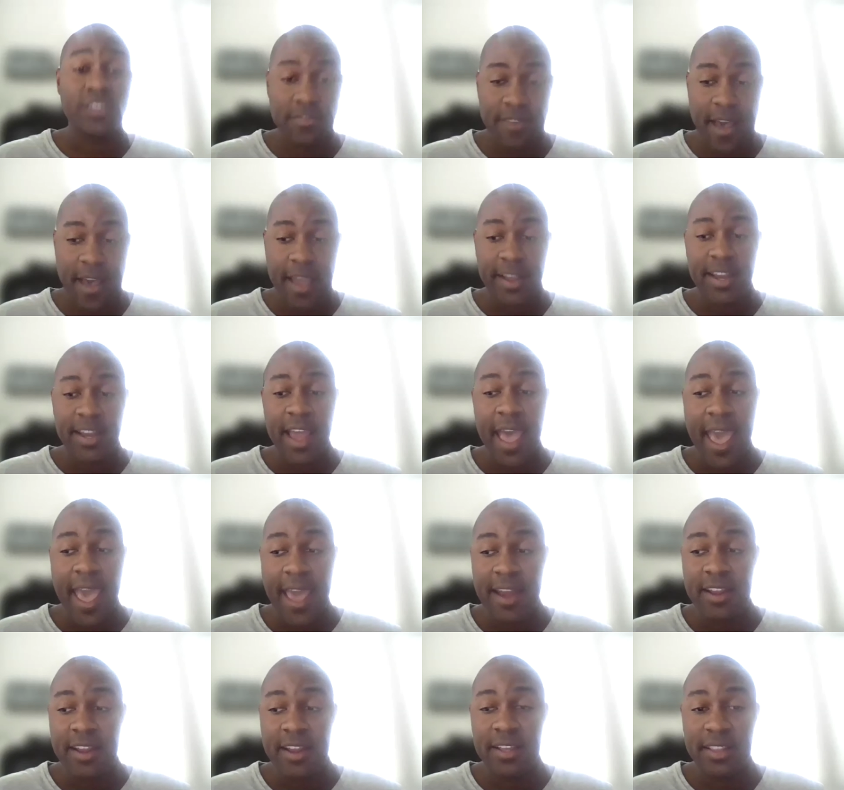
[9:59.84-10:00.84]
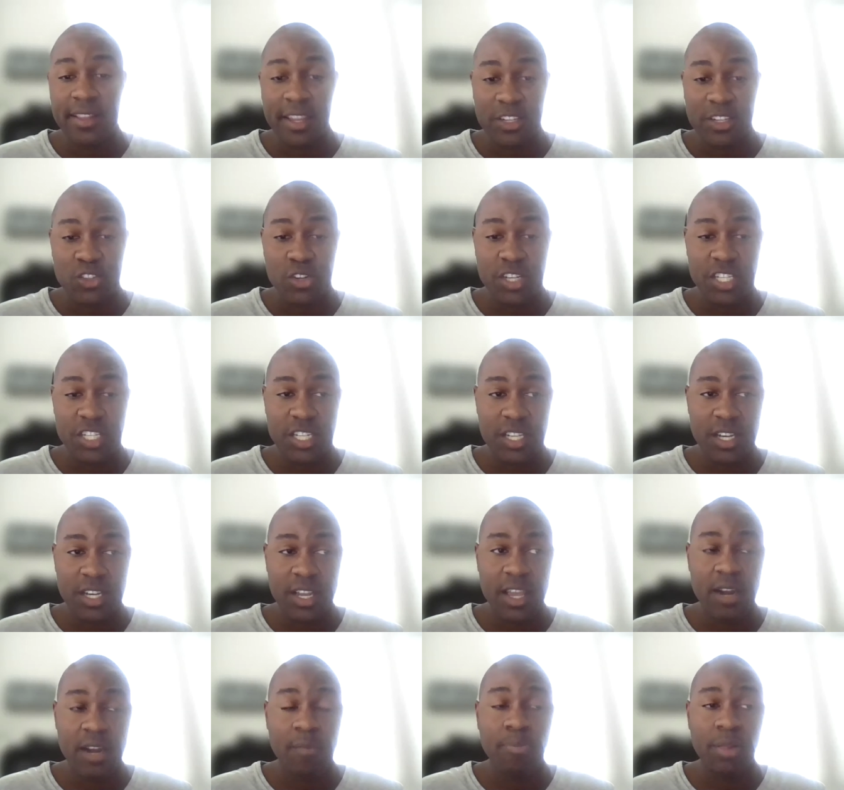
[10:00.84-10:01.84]
the fact, I had an electrician
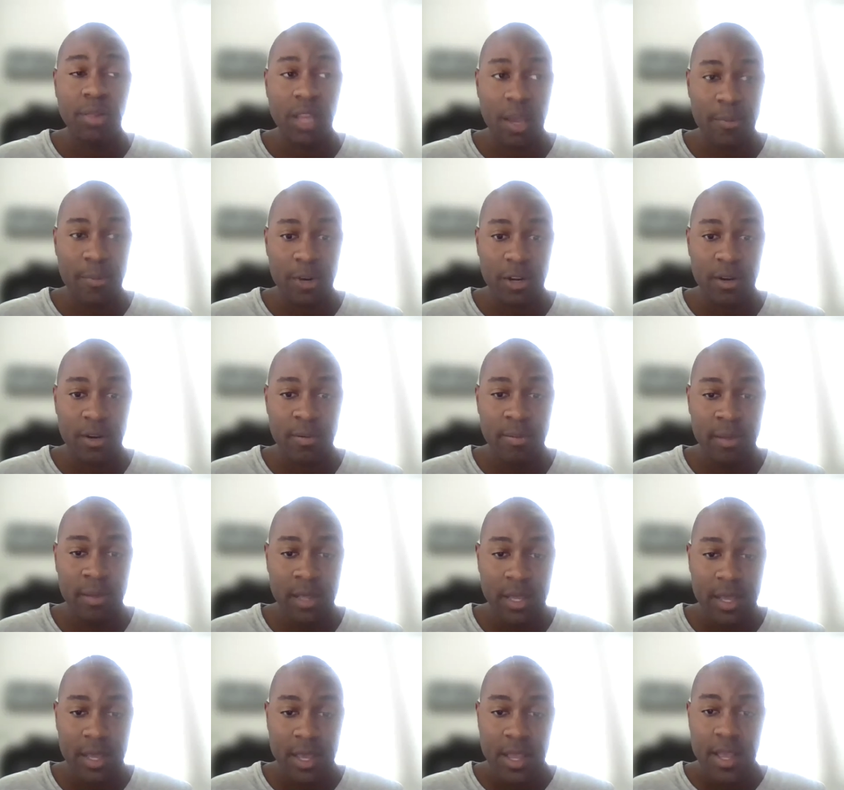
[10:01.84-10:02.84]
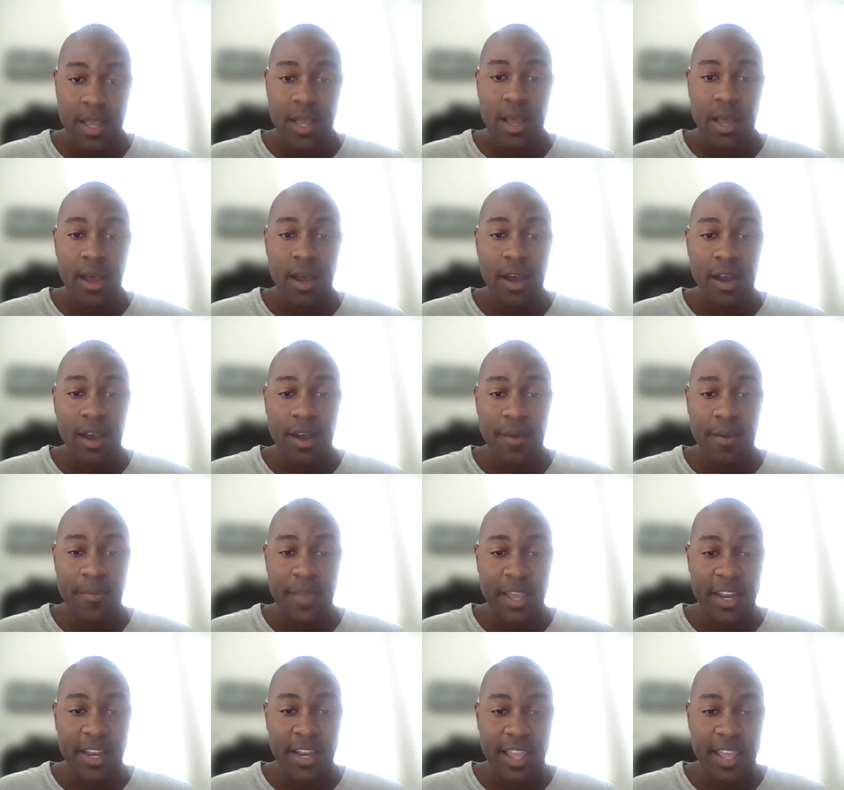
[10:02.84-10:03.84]
and a plumber.
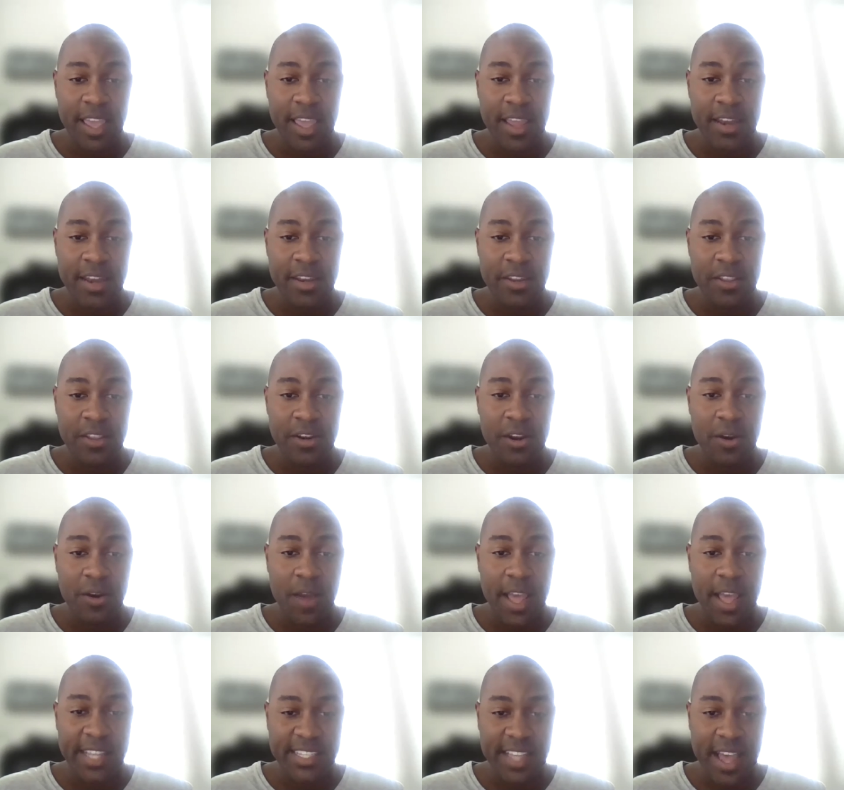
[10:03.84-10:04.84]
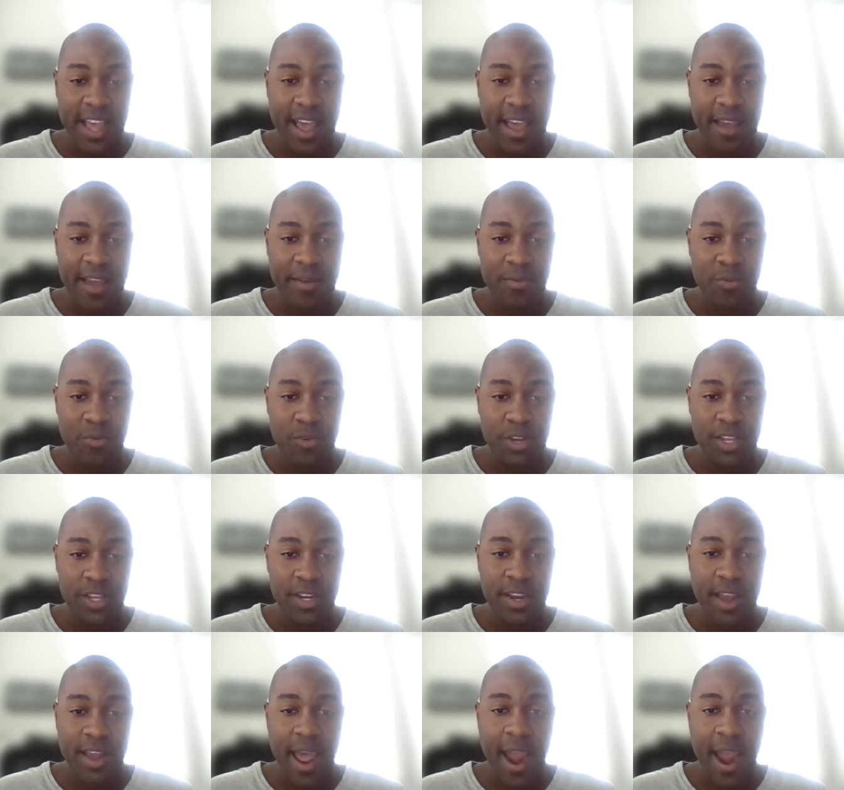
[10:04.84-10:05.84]
And then, as I
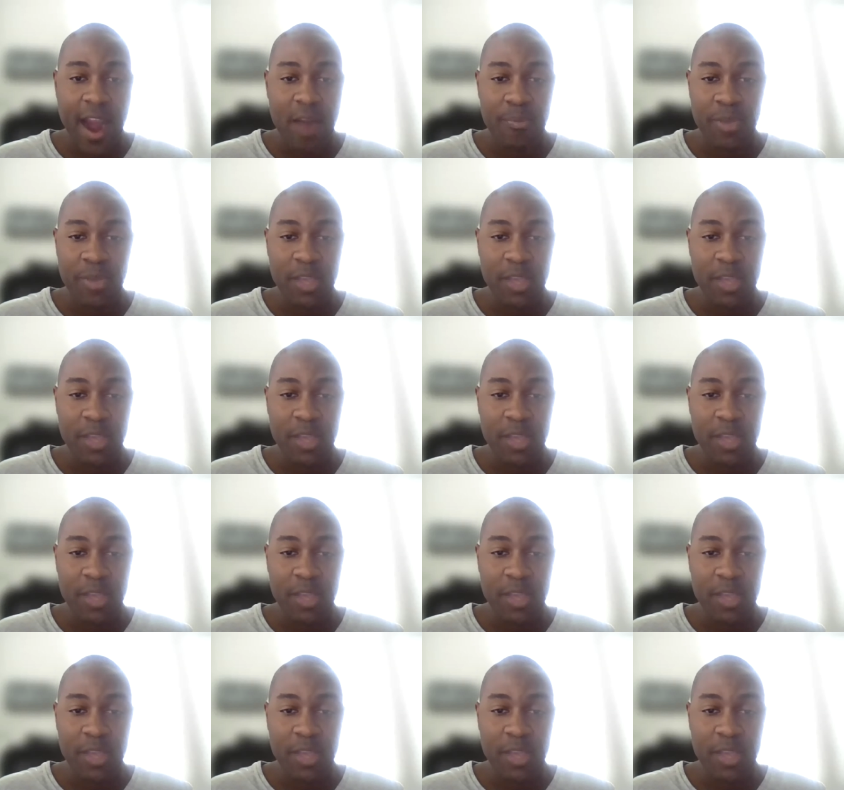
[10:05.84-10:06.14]
would hire